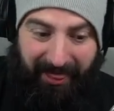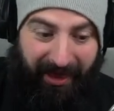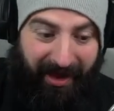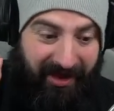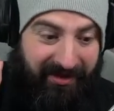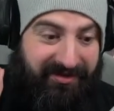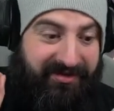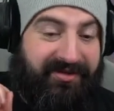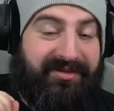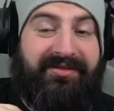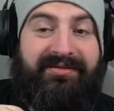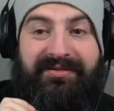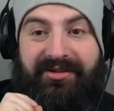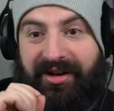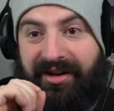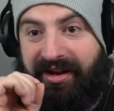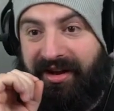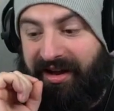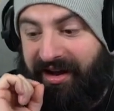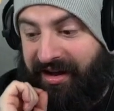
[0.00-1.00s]
I
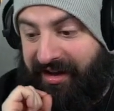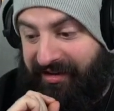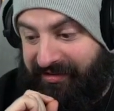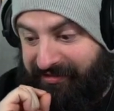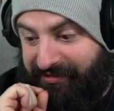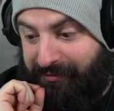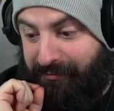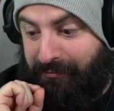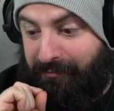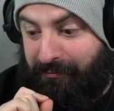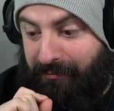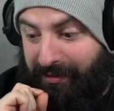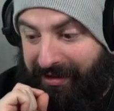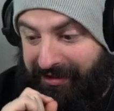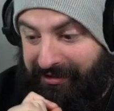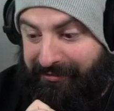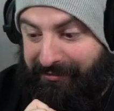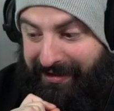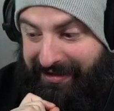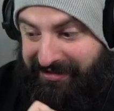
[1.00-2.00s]
gotta ask
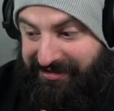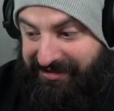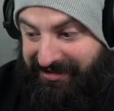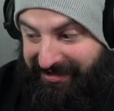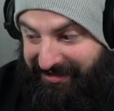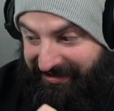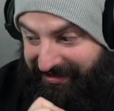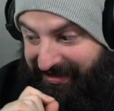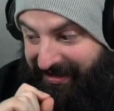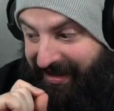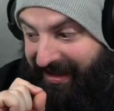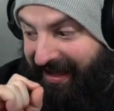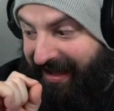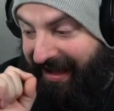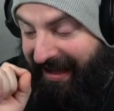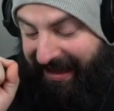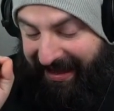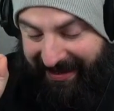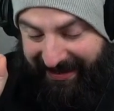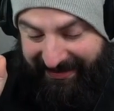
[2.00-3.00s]
one question,
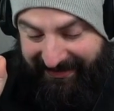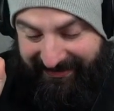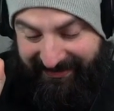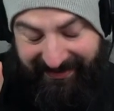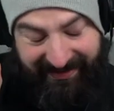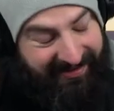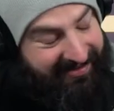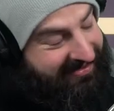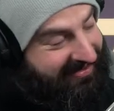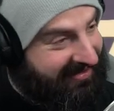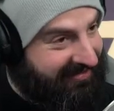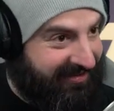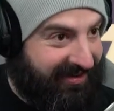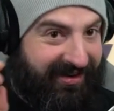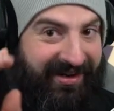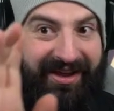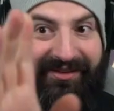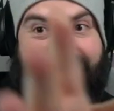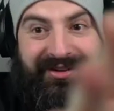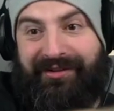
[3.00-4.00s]
and you
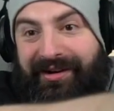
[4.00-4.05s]
don't have to